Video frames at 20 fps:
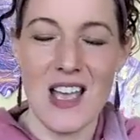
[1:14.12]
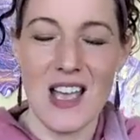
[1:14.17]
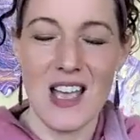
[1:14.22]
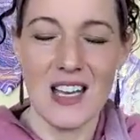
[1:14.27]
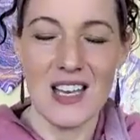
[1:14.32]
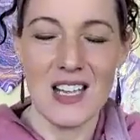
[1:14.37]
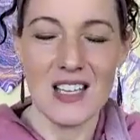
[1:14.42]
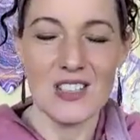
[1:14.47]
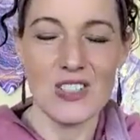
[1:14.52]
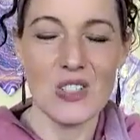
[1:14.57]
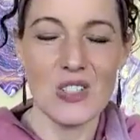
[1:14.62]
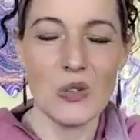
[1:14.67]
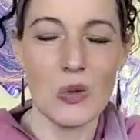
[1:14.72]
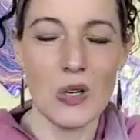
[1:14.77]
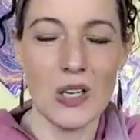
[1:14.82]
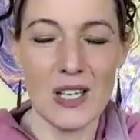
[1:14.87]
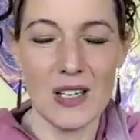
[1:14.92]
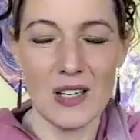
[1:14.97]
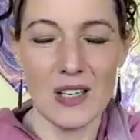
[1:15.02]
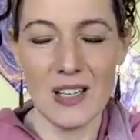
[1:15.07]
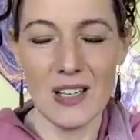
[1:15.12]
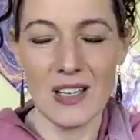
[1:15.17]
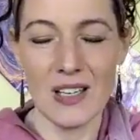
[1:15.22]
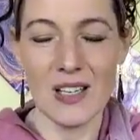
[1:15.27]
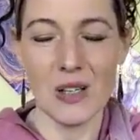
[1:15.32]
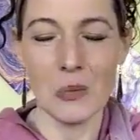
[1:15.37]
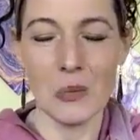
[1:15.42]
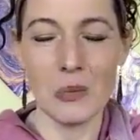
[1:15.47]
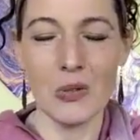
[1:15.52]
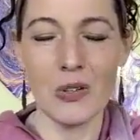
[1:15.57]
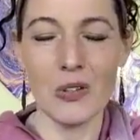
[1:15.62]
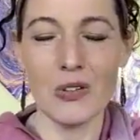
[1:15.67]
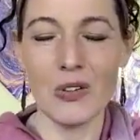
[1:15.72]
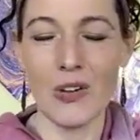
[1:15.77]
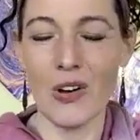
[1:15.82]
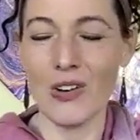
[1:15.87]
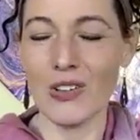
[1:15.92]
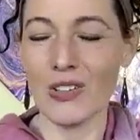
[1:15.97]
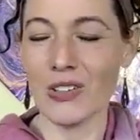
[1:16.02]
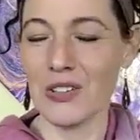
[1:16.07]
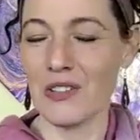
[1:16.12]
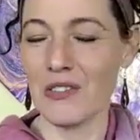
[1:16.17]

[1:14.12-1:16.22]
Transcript: And as you inhale, pull all